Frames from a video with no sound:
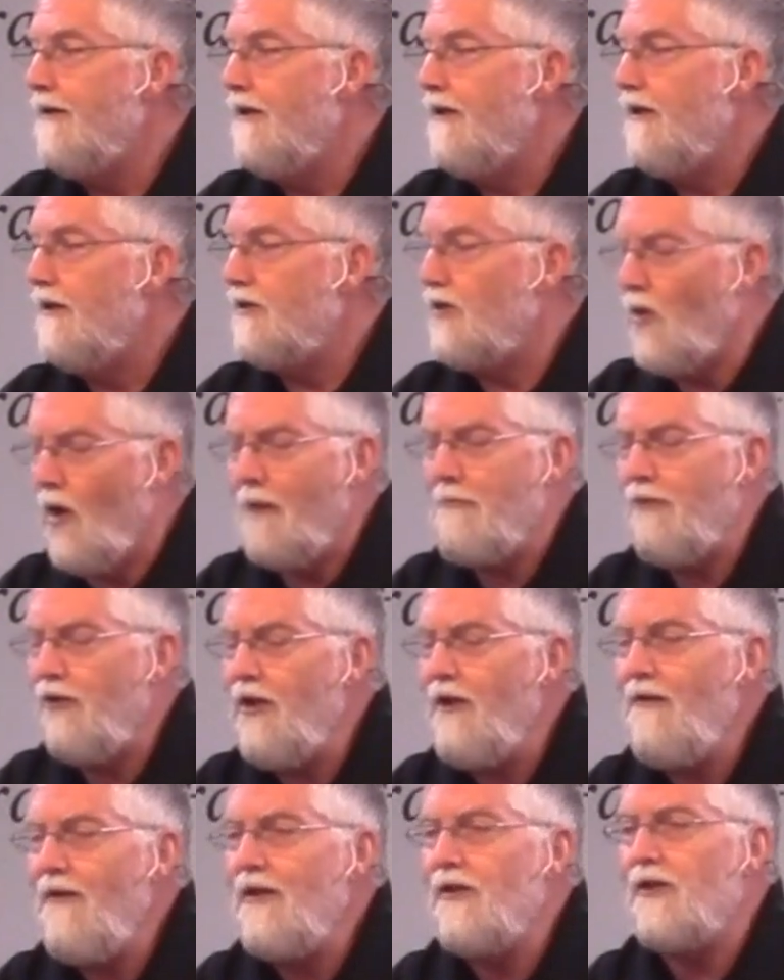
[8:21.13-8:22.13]
So I
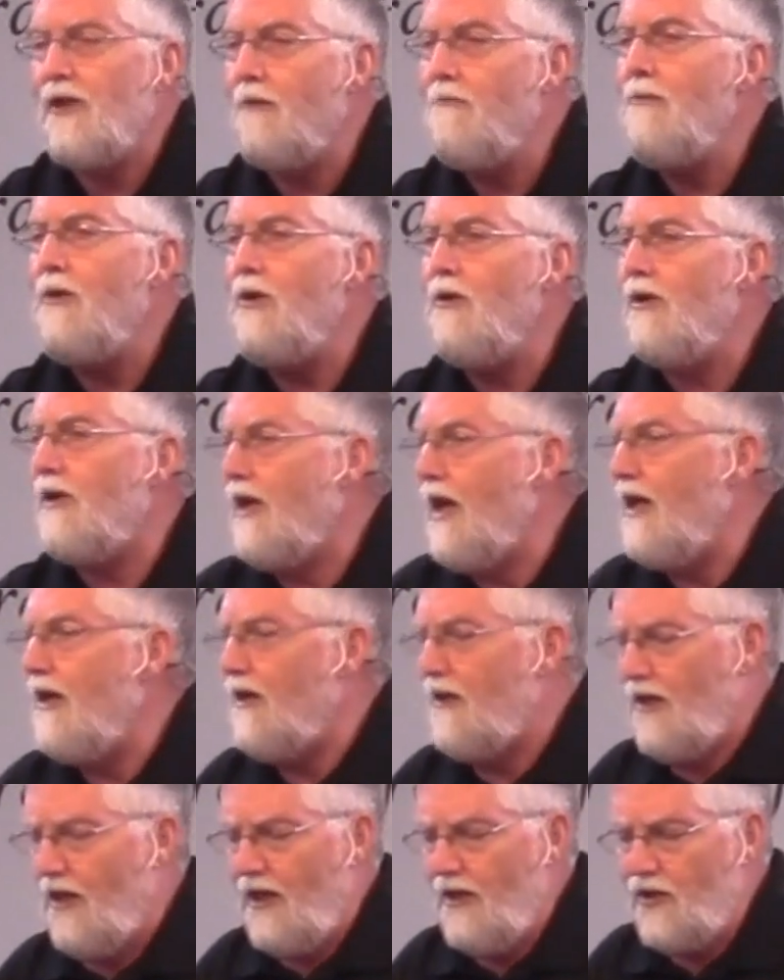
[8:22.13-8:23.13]
believe he's
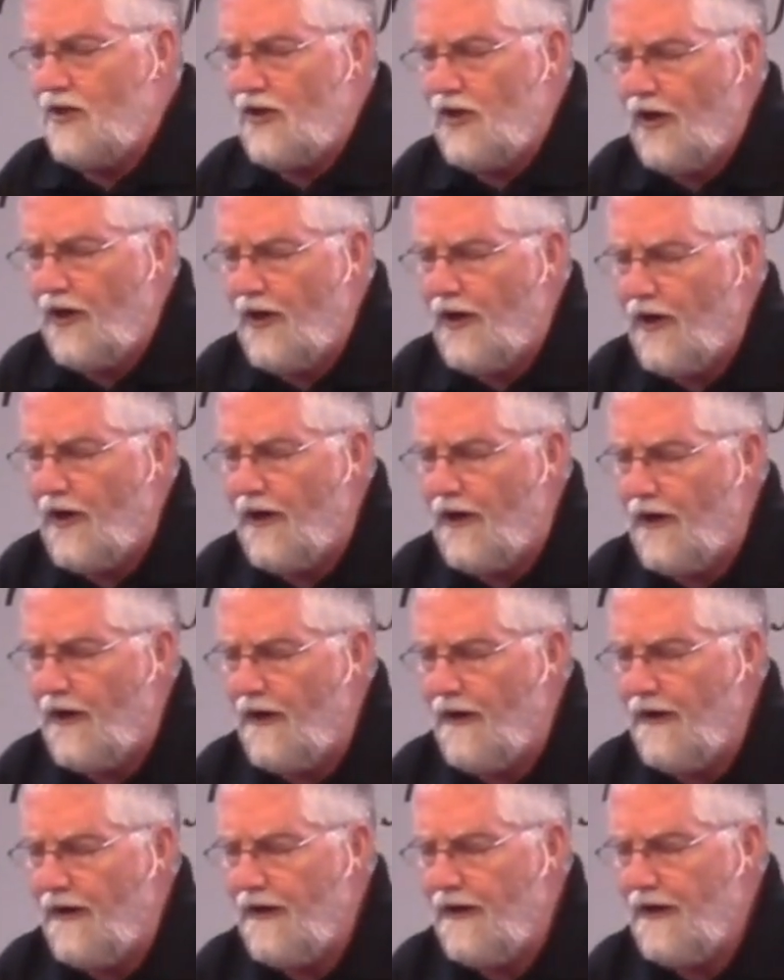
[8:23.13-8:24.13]
communicated things to
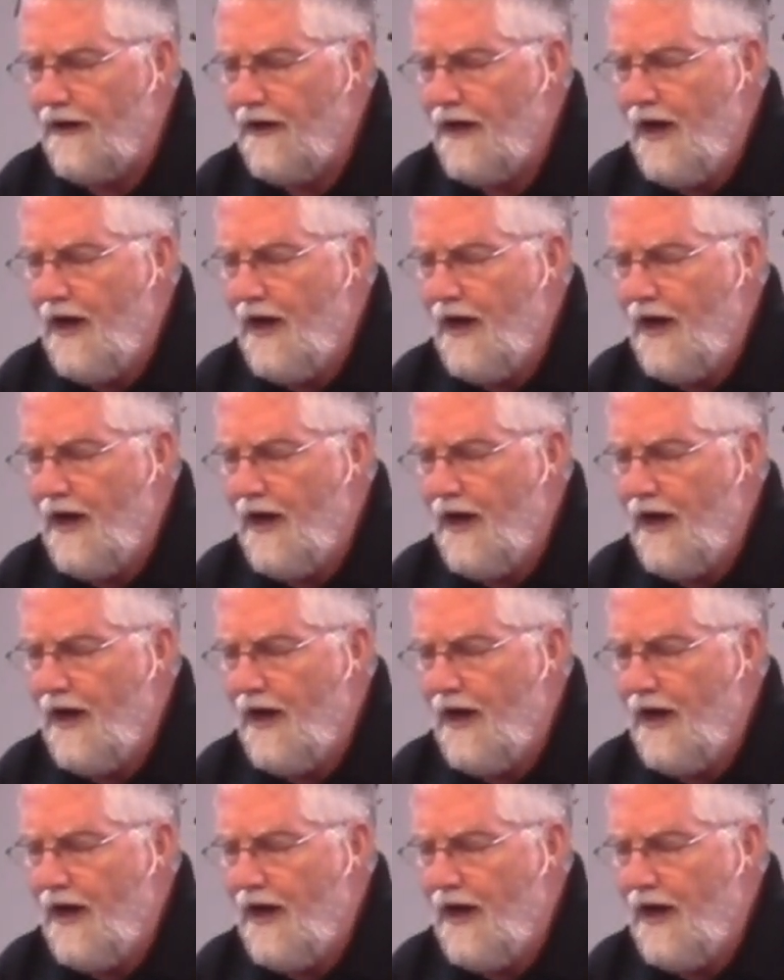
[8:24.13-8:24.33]
her.